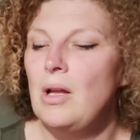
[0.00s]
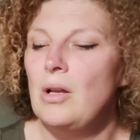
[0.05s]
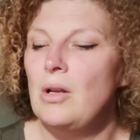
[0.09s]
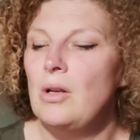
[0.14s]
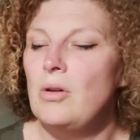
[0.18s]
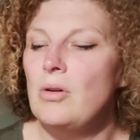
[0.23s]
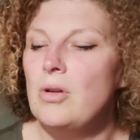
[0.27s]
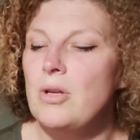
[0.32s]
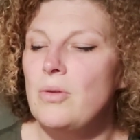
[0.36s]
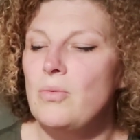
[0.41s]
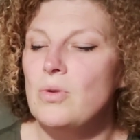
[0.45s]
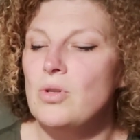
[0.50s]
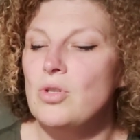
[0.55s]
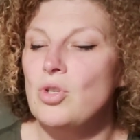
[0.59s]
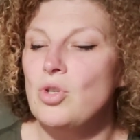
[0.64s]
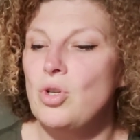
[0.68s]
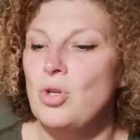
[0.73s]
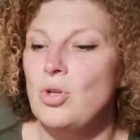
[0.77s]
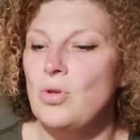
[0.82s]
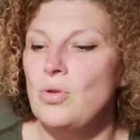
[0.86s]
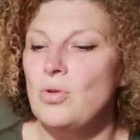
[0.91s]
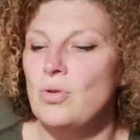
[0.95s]
Lucky was
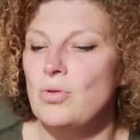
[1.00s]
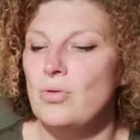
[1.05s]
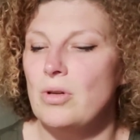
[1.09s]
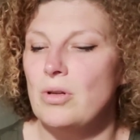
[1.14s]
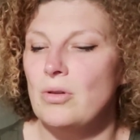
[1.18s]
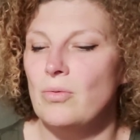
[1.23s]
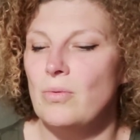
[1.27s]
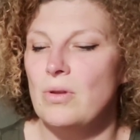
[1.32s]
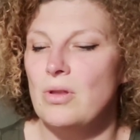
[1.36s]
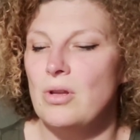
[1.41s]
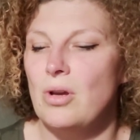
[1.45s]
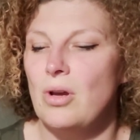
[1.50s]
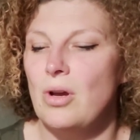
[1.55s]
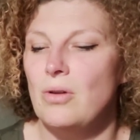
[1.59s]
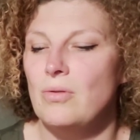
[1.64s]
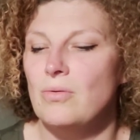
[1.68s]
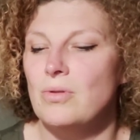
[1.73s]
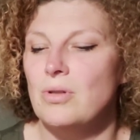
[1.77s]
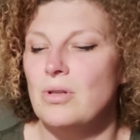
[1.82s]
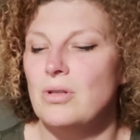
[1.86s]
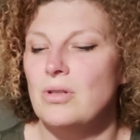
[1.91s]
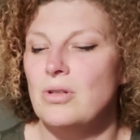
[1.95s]
too thrilled with the
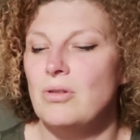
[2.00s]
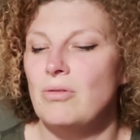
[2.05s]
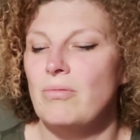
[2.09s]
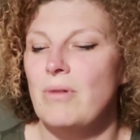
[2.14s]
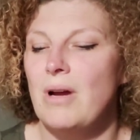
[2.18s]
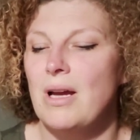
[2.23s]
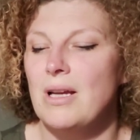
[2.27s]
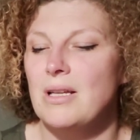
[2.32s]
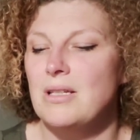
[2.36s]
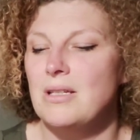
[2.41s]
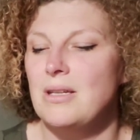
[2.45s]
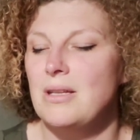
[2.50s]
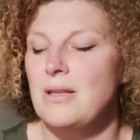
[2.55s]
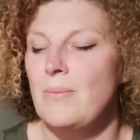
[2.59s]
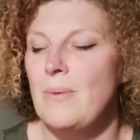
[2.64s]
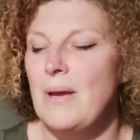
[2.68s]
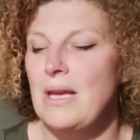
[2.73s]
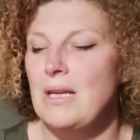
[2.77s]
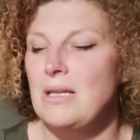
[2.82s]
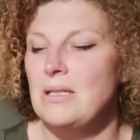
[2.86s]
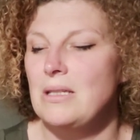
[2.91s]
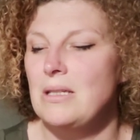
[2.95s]
coat to rise to the
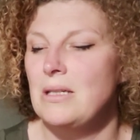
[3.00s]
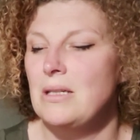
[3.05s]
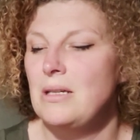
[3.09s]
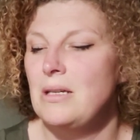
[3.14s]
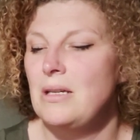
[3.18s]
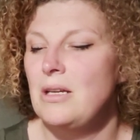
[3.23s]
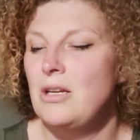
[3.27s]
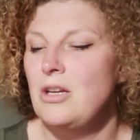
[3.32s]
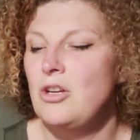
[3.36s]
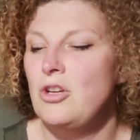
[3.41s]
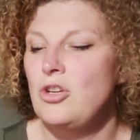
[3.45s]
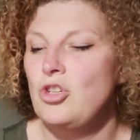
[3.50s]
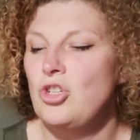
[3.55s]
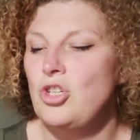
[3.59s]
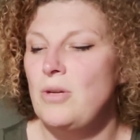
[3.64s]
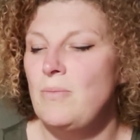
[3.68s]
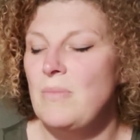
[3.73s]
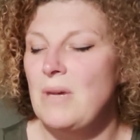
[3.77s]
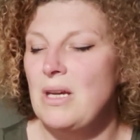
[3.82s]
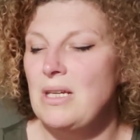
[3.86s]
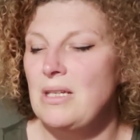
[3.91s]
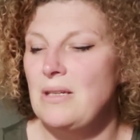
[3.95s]
bait.
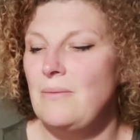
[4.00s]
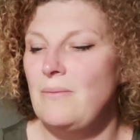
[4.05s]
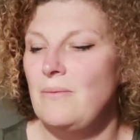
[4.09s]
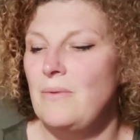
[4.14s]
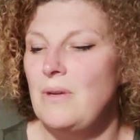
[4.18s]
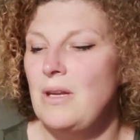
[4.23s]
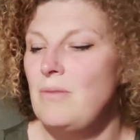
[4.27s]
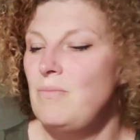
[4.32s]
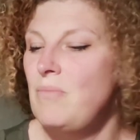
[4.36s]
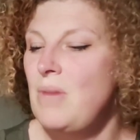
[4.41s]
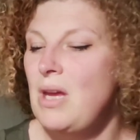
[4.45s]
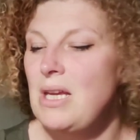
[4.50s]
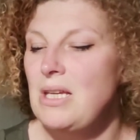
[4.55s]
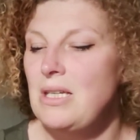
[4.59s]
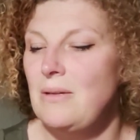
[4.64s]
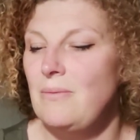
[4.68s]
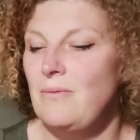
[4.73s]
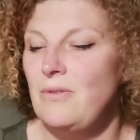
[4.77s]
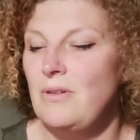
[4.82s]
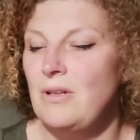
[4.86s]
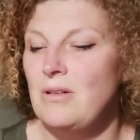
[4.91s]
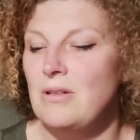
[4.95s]
It made
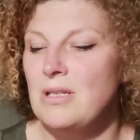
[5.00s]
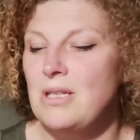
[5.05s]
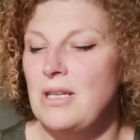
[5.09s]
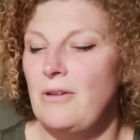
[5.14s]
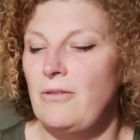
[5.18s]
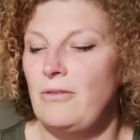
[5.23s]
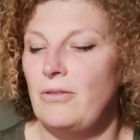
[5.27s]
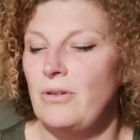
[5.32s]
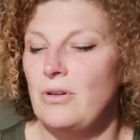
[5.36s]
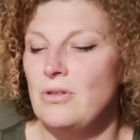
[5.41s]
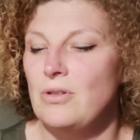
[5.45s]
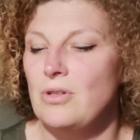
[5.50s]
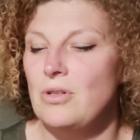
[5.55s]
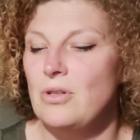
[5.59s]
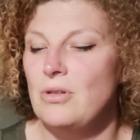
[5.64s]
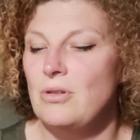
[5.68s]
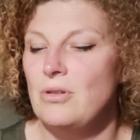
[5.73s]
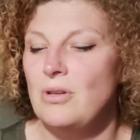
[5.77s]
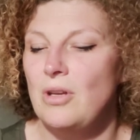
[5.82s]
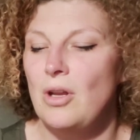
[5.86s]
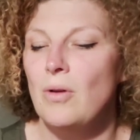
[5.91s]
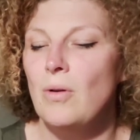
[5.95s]
him feel different.
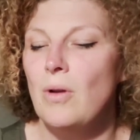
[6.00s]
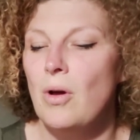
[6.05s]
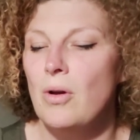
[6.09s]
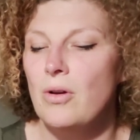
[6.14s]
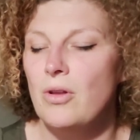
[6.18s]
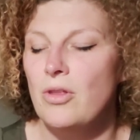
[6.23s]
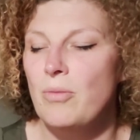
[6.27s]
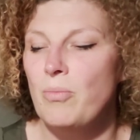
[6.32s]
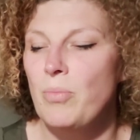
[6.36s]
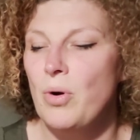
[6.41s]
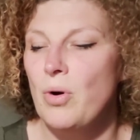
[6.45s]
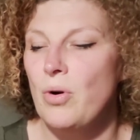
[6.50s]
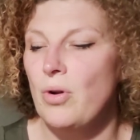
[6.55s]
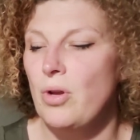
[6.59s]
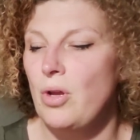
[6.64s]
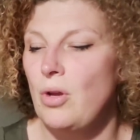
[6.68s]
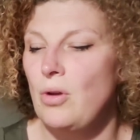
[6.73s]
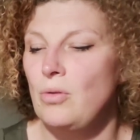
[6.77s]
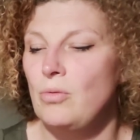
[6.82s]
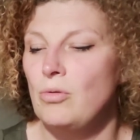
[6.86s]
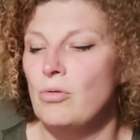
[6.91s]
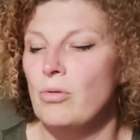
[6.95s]
No longer the boy
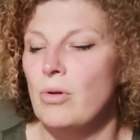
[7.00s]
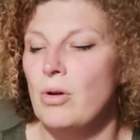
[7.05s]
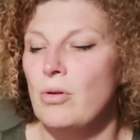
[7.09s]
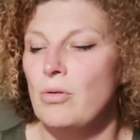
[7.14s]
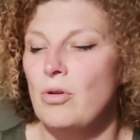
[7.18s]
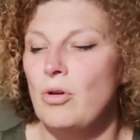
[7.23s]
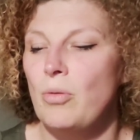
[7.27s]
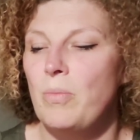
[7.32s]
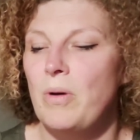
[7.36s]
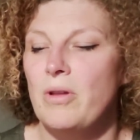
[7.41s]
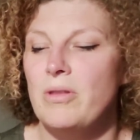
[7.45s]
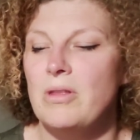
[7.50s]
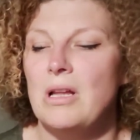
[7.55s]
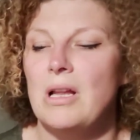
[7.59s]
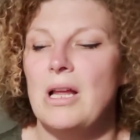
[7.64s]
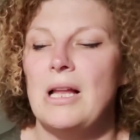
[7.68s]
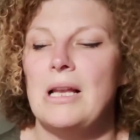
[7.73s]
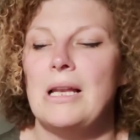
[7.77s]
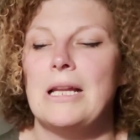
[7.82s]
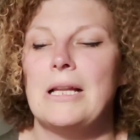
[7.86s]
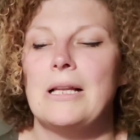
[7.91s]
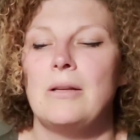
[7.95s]
who'd grown up on
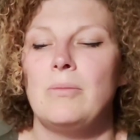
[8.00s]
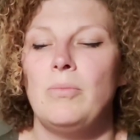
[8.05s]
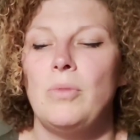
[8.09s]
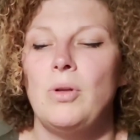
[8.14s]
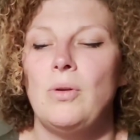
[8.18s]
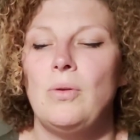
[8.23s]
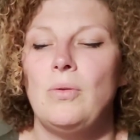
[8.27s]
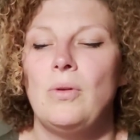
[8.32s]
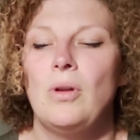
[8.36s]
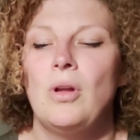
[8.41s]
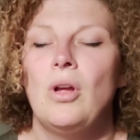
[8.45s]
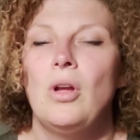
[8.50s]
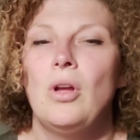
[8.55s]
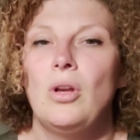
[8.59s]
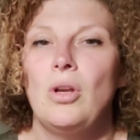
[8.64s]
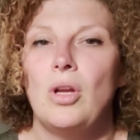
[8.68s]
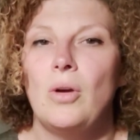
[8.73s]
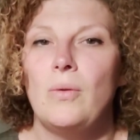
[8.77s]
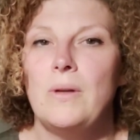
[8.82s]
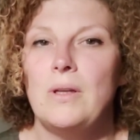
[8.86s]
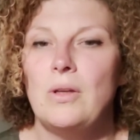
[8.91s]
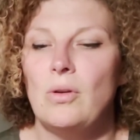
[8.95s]
a little moon,
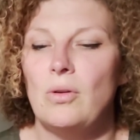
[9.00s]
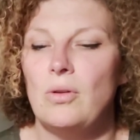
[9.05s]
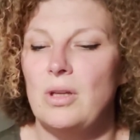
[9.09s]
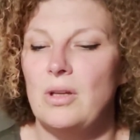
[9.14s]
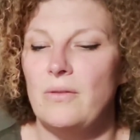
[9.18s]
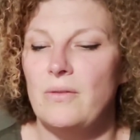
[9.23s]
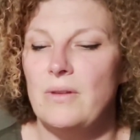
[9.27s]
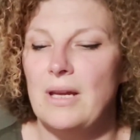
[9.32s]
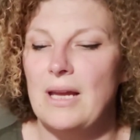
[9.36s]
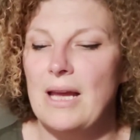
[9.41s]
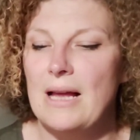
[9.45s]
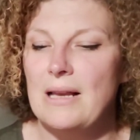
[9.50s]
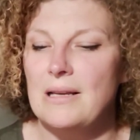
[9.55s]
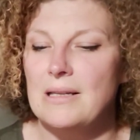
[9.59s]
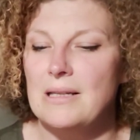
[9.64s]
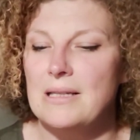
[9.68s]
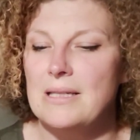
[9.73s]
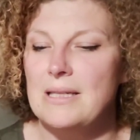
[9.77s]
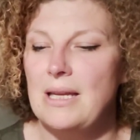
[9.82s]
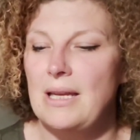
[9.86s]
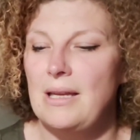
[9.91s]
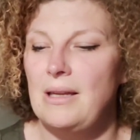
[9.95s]
knowing nothing of the
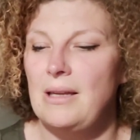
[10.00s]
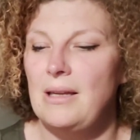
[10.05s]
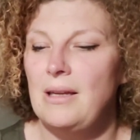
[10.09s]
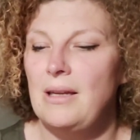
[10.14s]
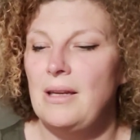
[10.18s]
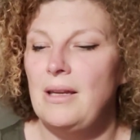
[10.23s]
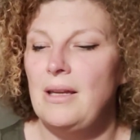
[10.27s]
galaxy.